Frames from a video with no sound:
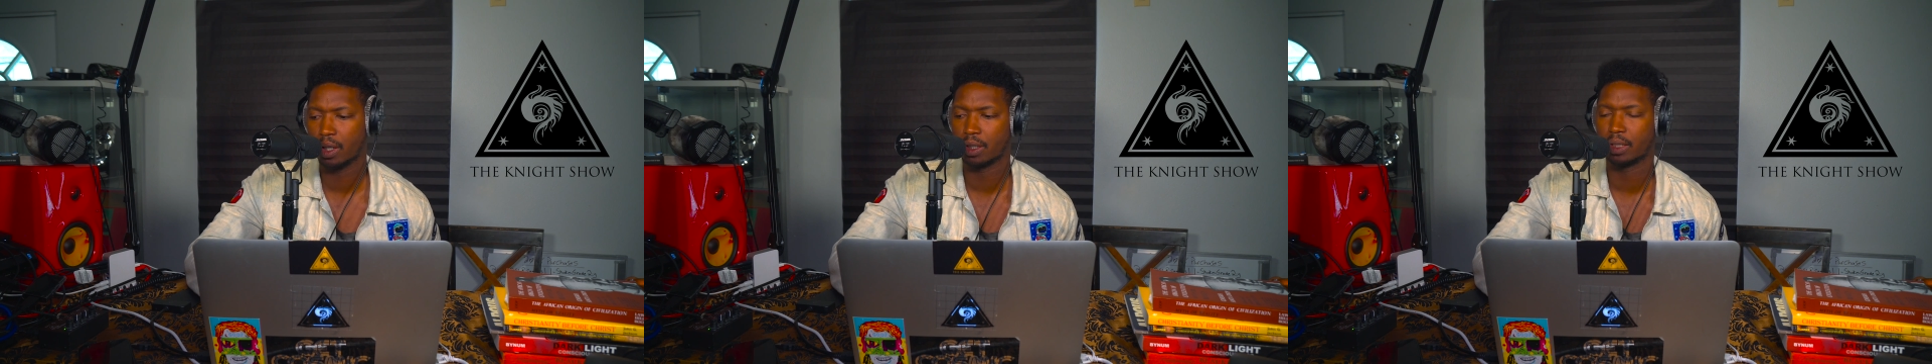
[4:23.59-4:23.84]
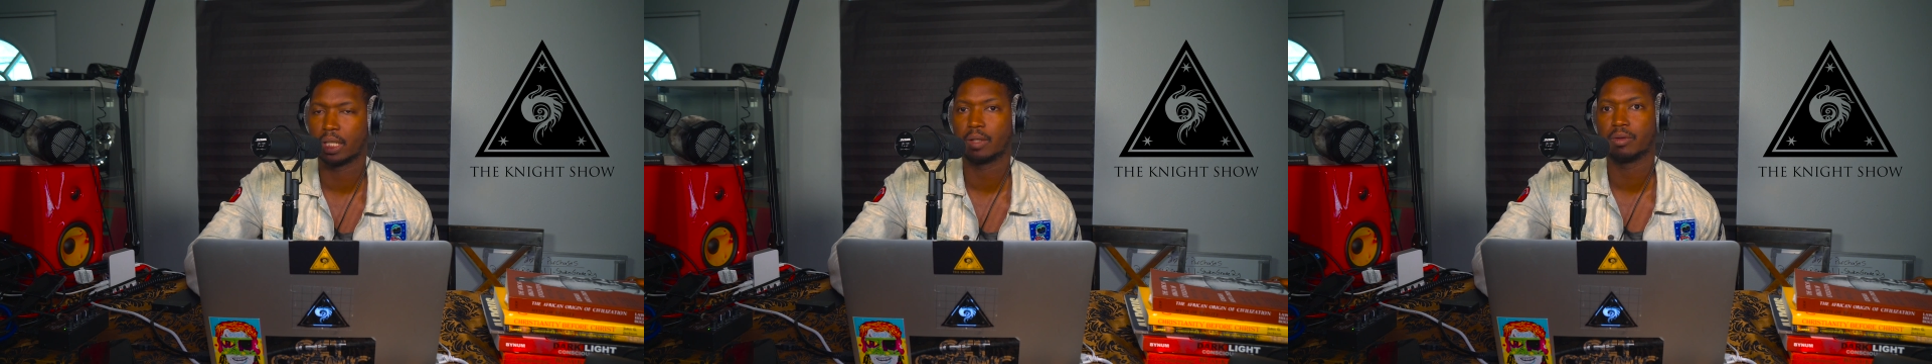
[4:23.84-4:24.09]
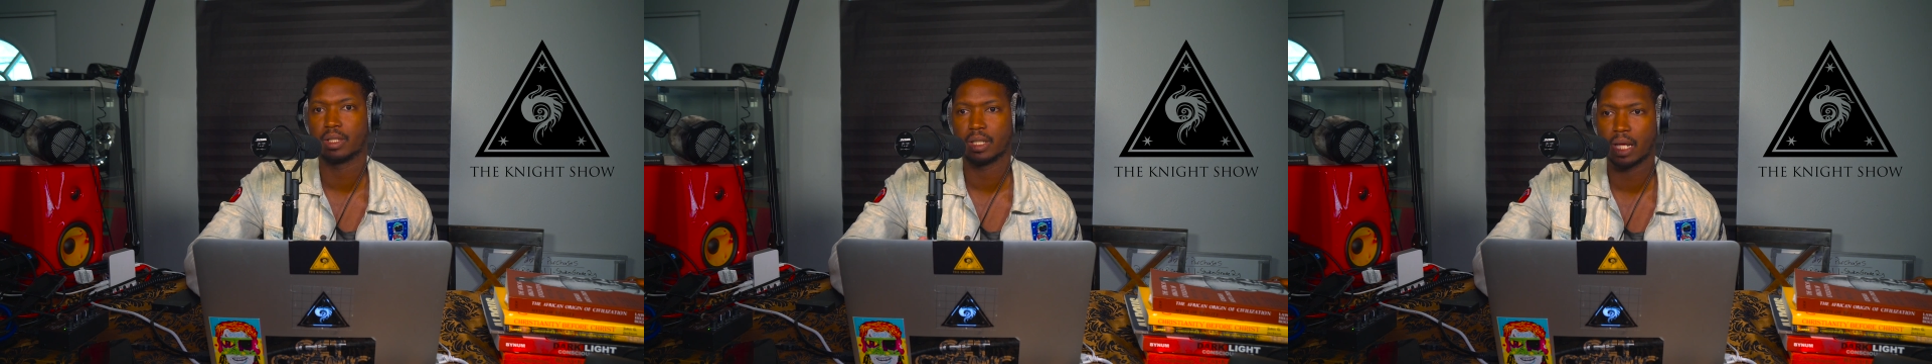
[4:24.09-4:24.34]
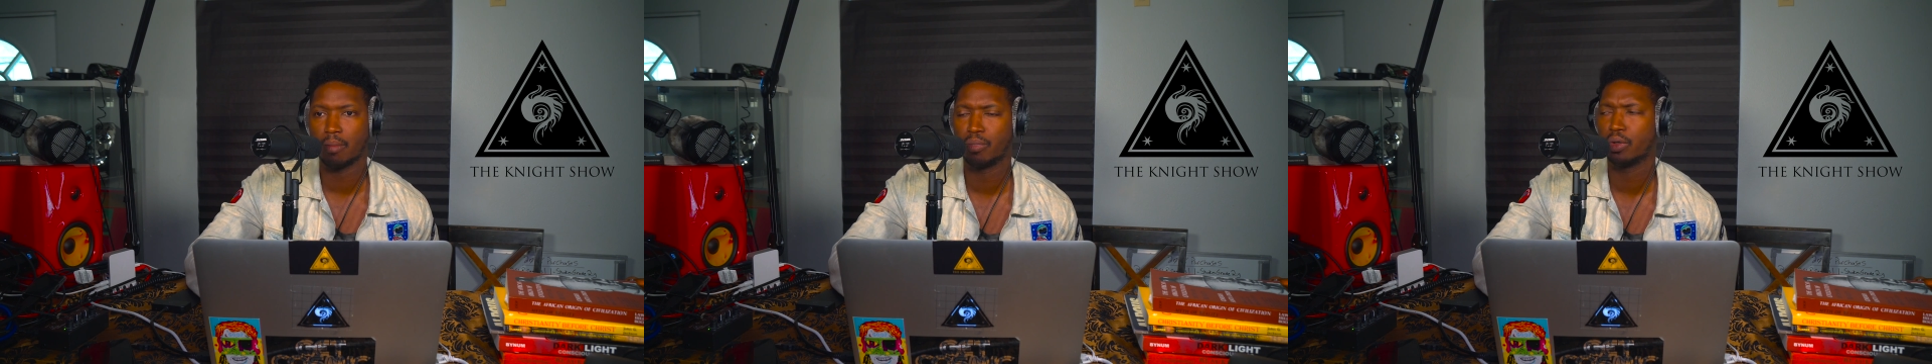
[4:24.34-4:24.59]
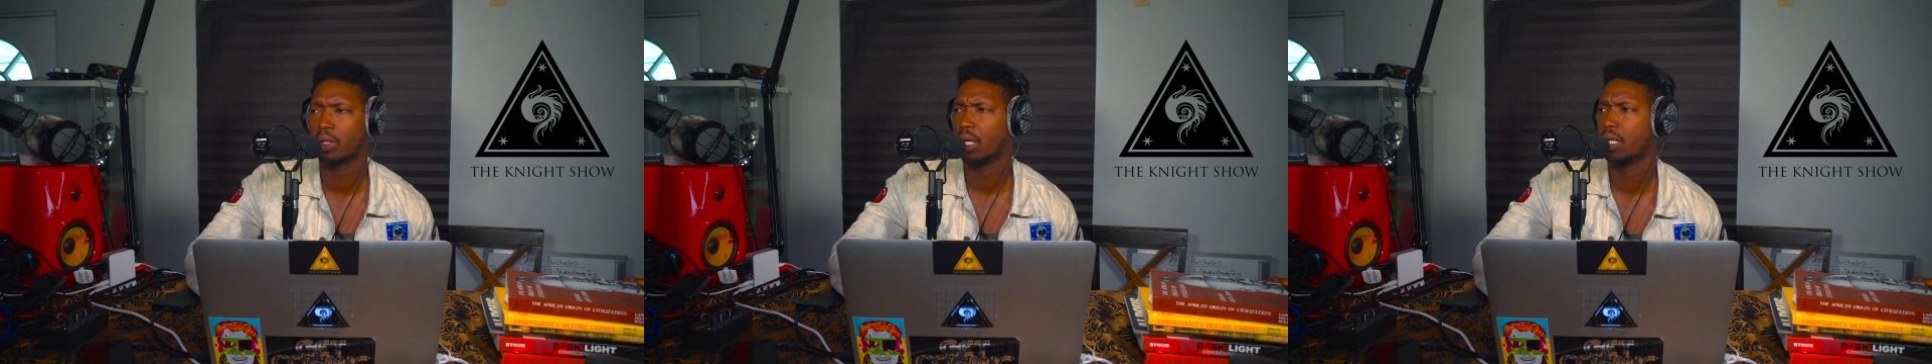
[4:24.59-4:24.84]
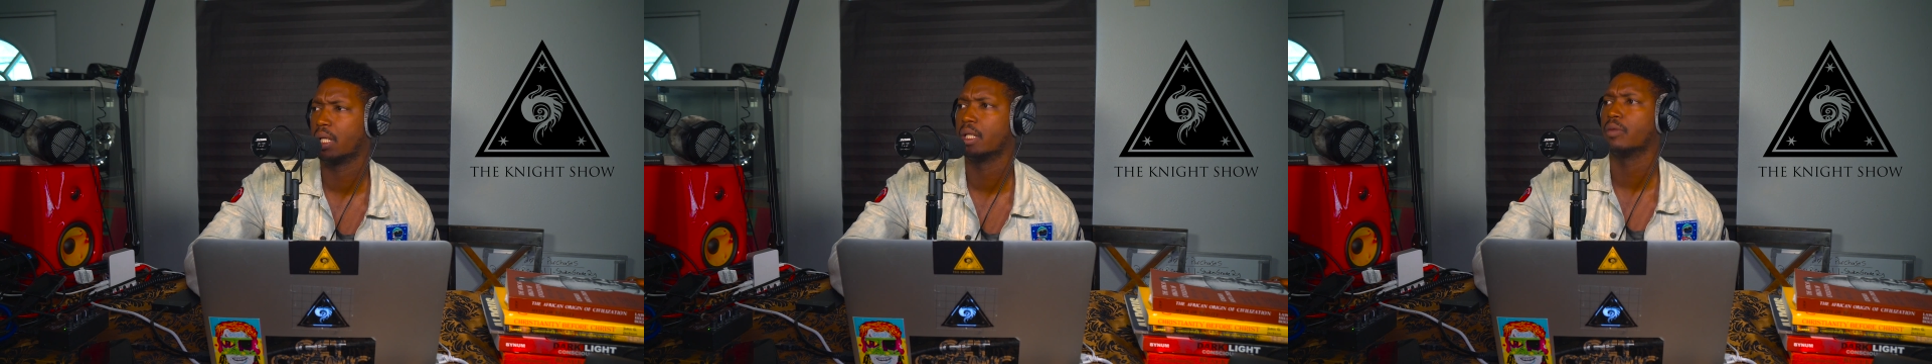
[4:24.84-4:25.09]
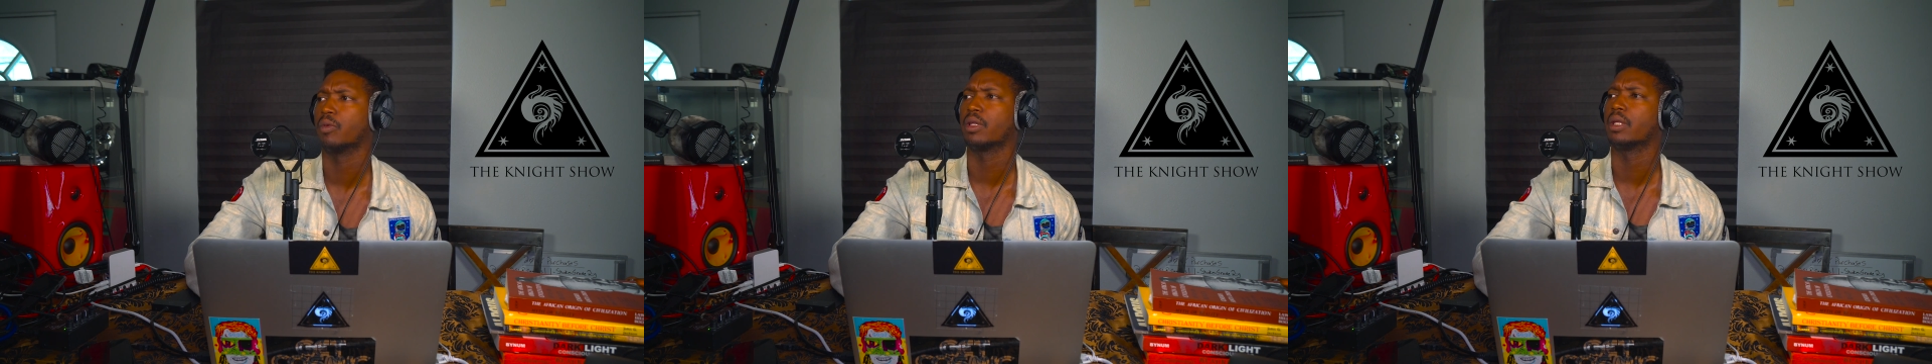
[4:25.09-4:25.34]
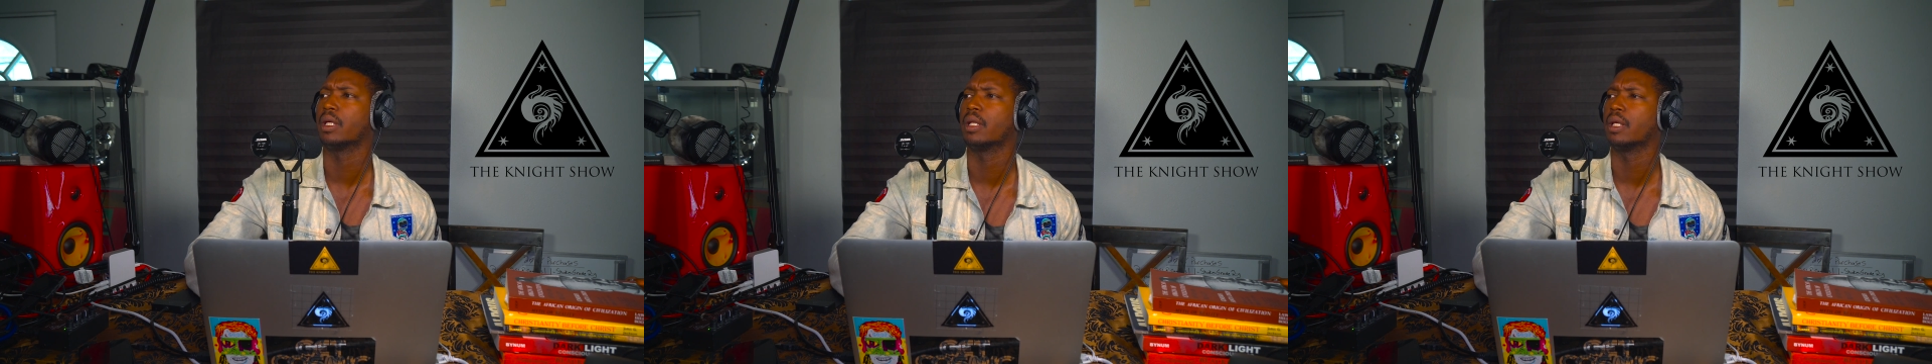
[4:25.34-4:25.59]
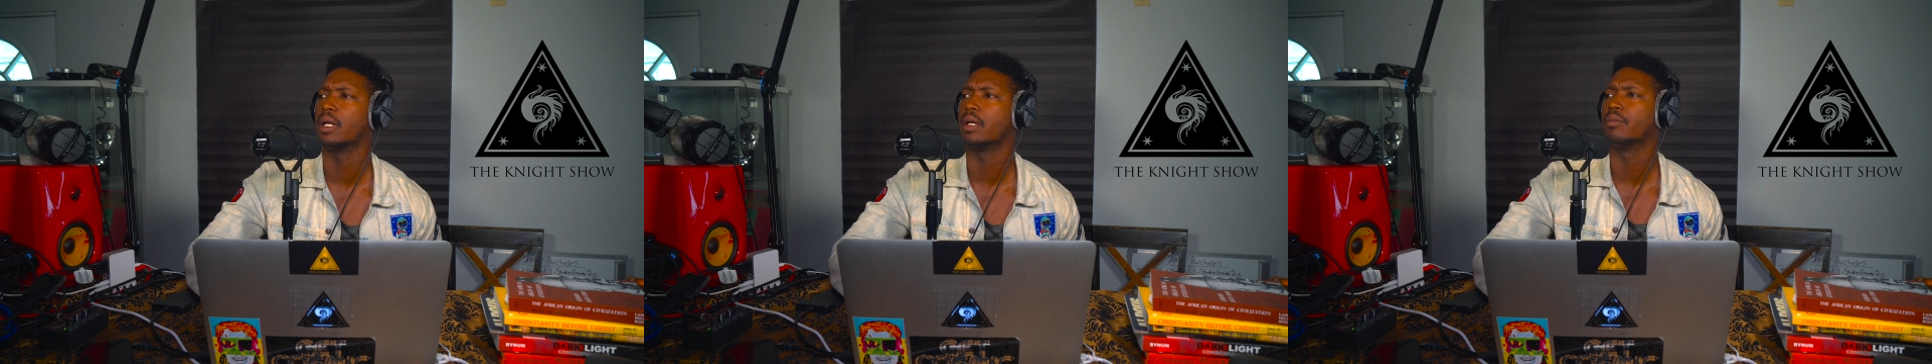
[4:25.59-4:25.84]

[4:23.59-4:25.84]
and then like within that book, and then within